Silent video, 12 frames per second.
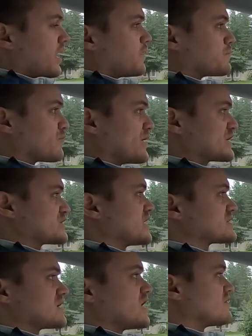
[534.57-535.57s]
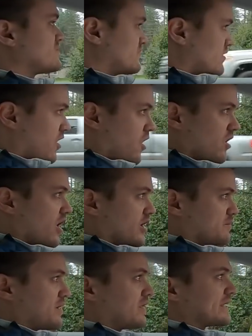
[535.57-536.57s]
brake shuts off all
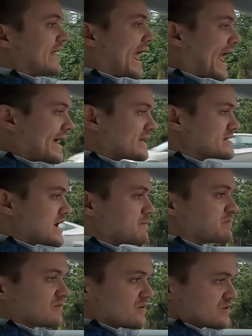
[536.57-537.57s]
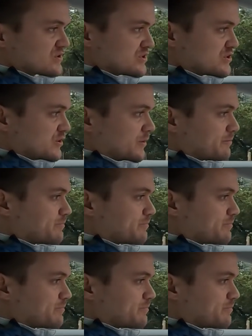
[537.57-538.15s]
autopilot and adaptive cruise control.